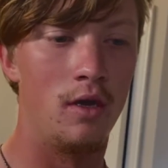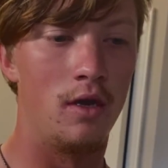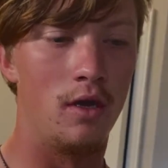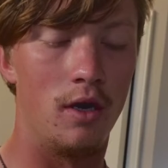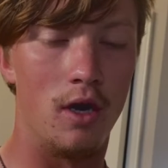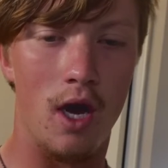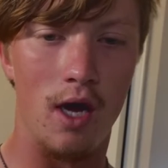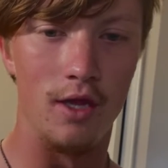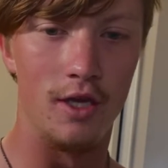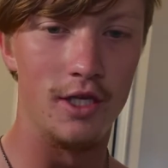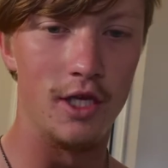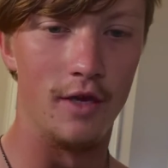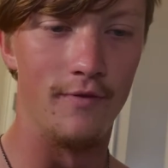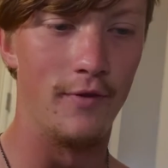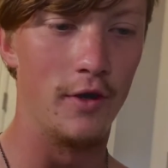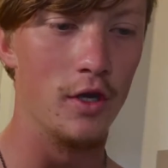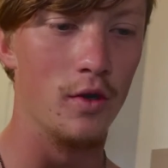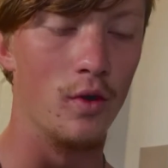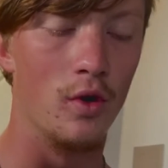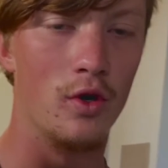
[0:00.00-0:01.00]
I looked through the
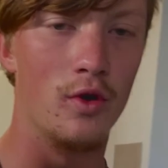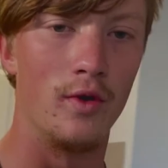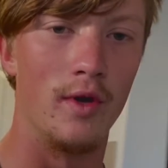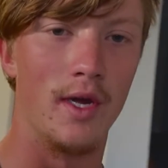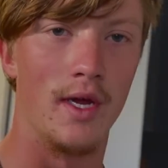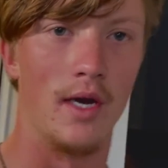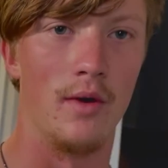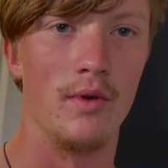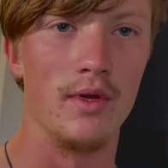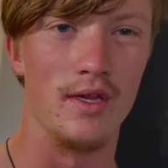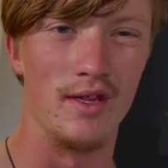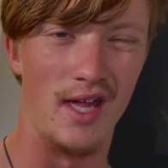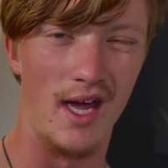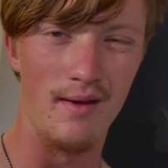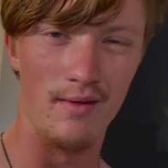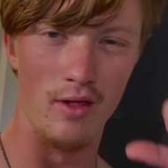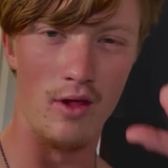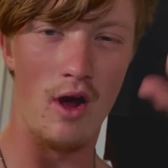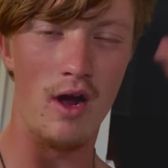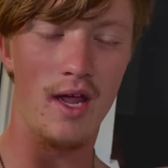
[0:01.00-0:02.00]
video real quick and I wasn't like
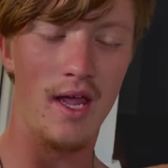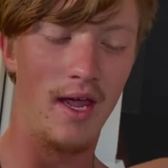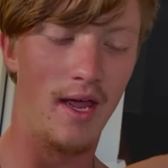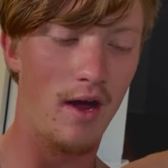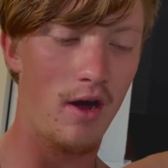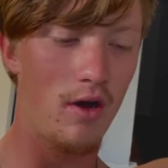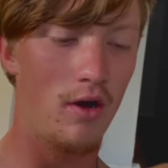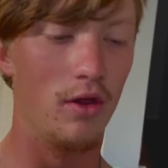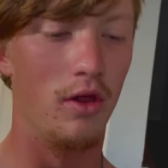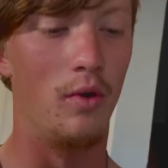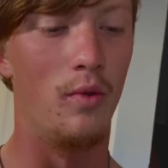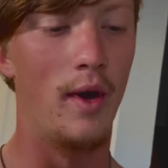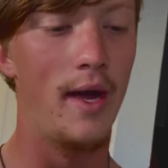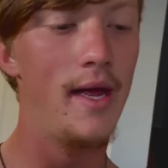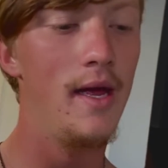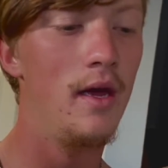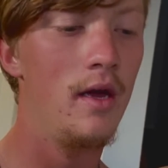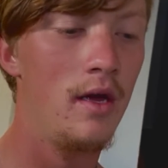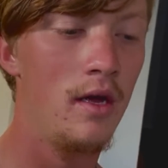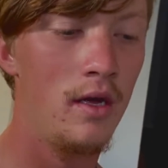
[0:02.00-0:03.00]
locking out all the
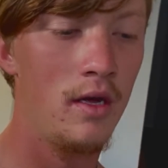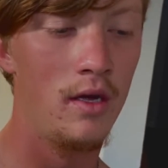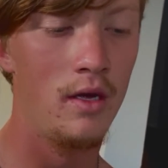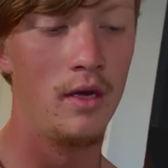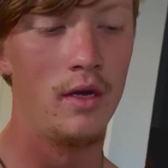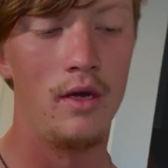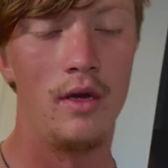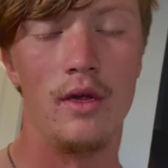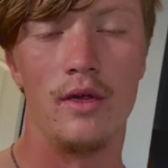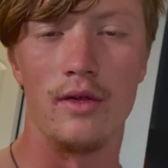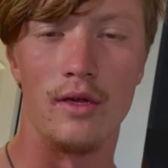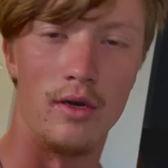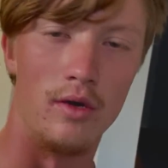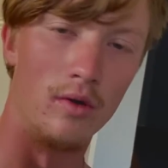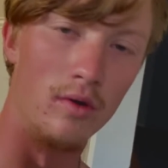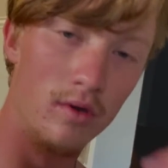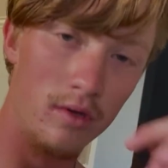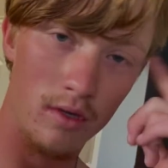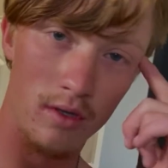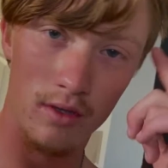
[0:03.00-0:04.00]
way, so
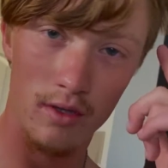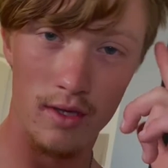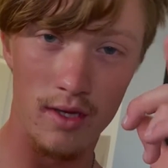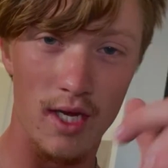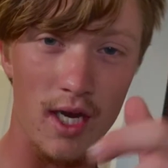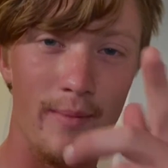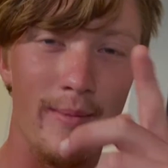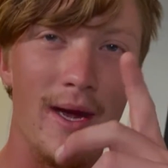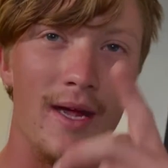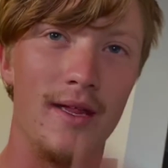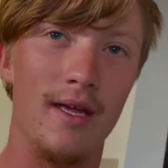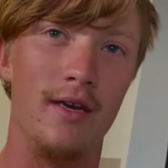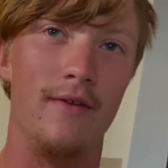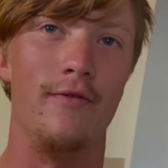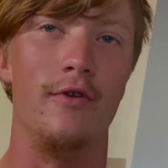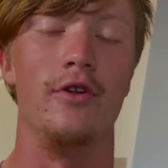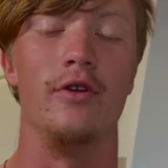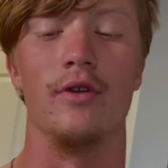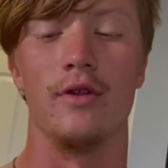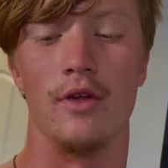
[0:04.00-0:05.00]
it's not a bad thing to
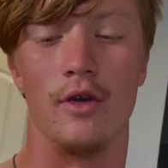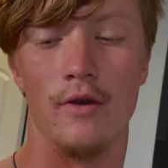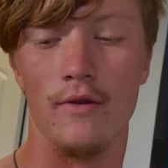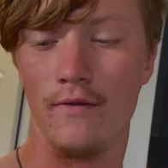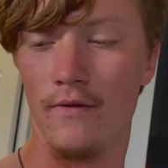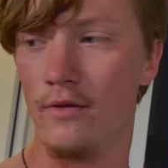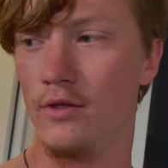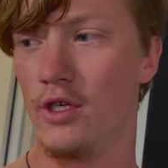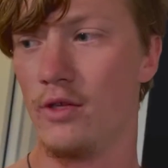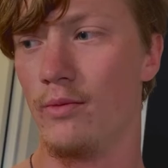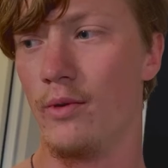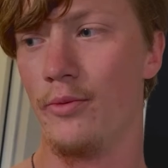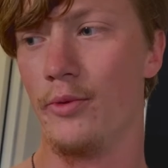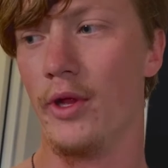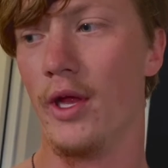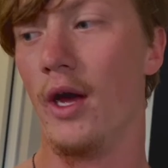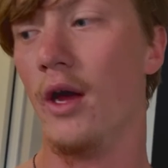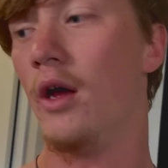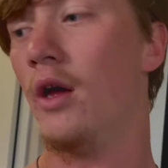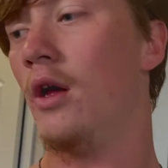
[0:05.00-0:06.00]
video yourself. Just remember
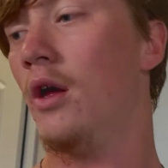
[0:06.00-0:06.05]
that.